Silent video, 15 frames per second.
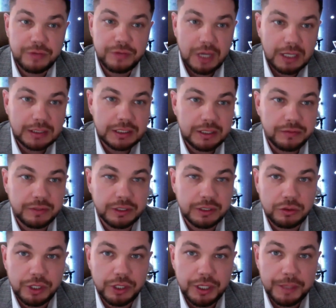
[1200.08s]
are a lot of
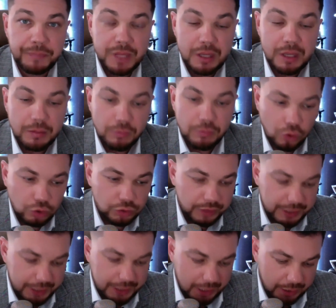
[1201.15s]
external
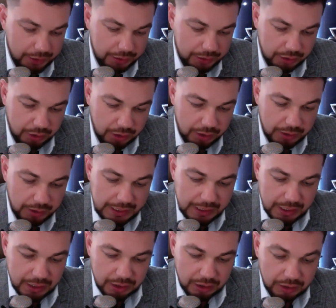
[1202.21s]
factors that can
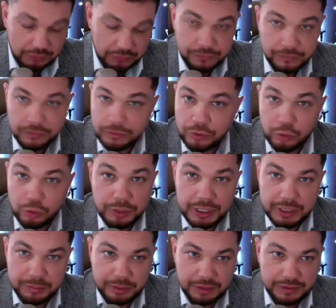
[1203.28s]
affect
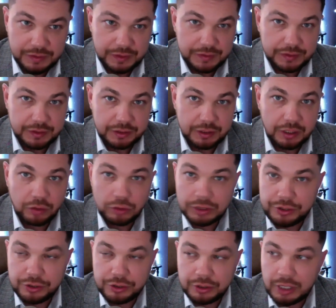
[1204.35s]
basically any
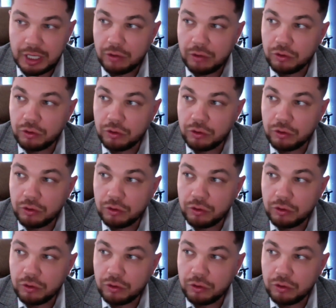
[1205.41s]
process,